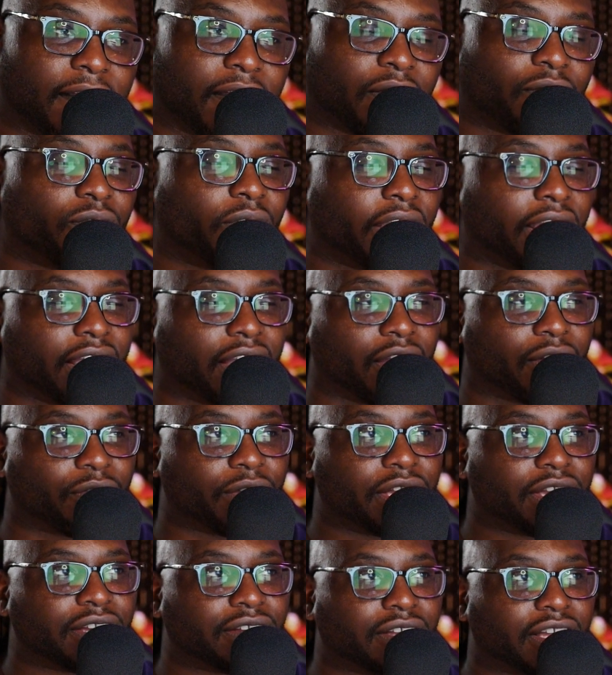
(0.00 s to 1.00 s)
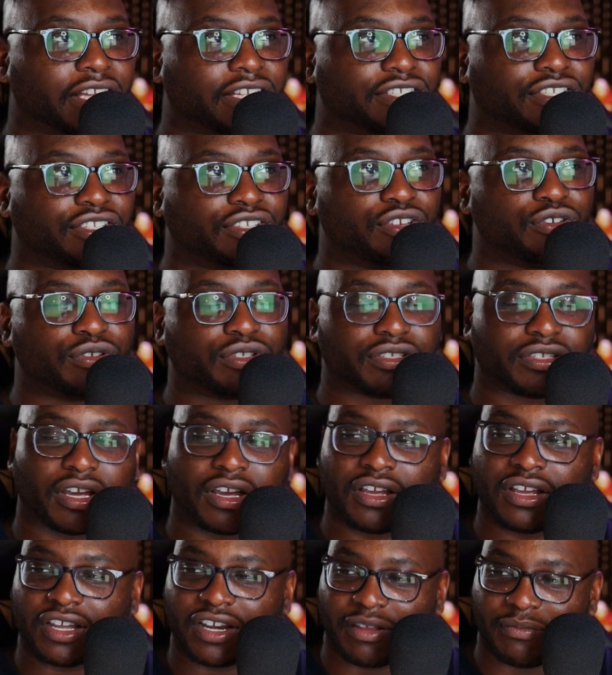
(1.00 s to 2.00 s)
Wait, are we? Is
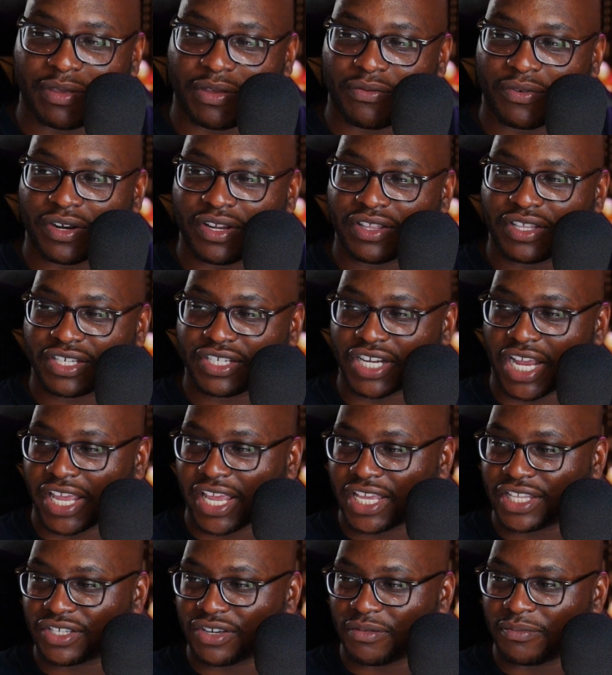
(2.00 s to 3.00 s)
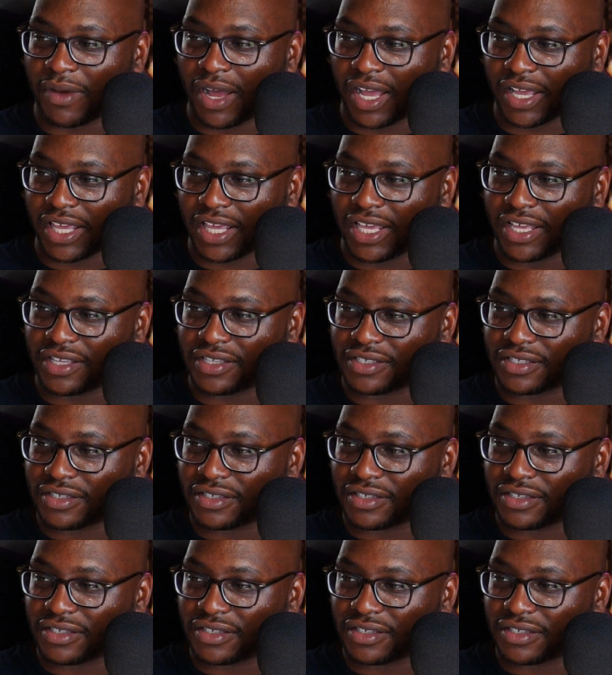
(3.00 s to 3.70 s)
Yusung gonna be one of the Gigantomachias?